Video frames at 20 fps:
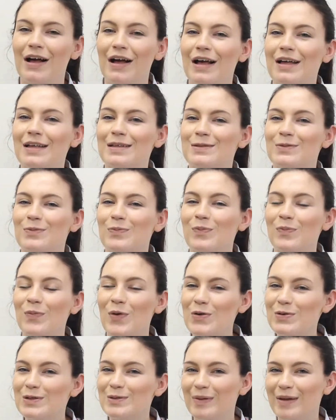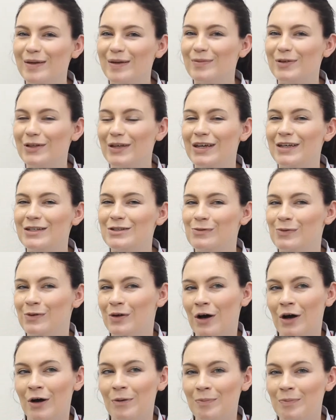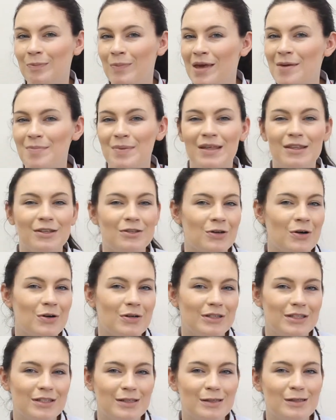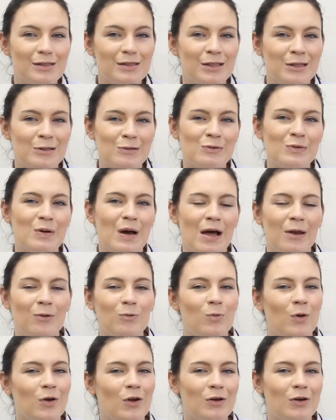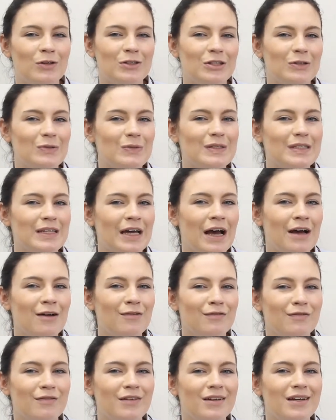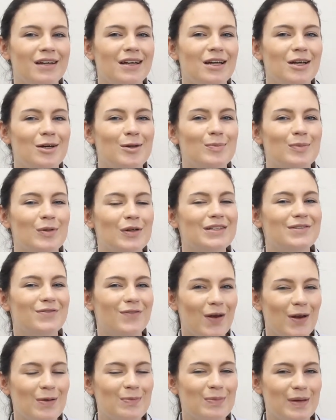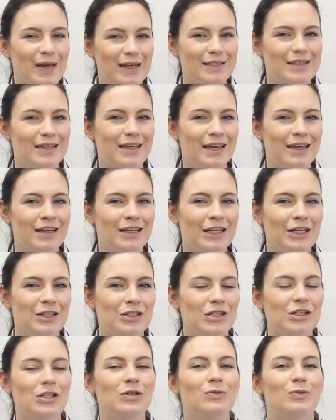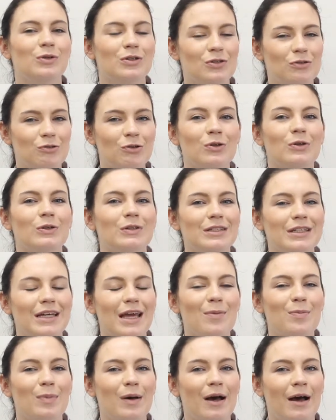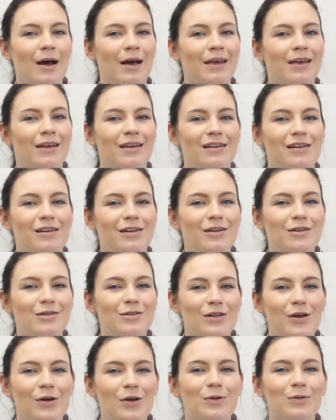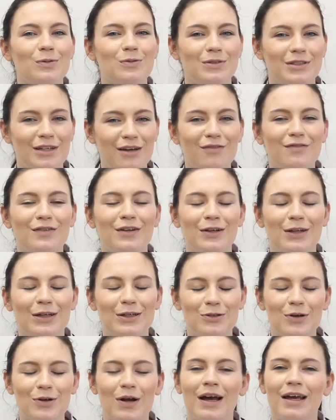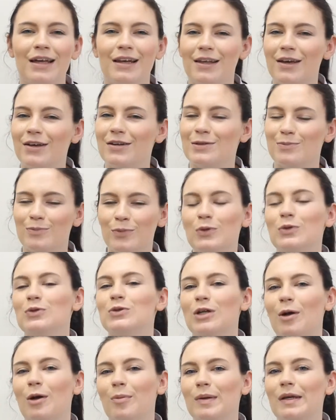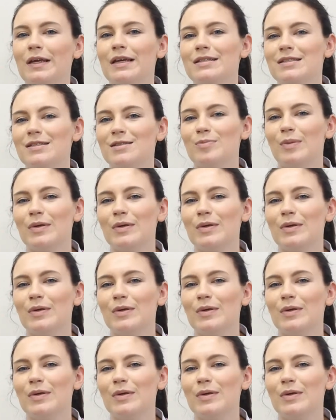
as most people here do not. Maybe the doctors do, and 1 or 2 staff, but it's very basic English and you will struggle to get by. So definitely try and learn as much Japanese as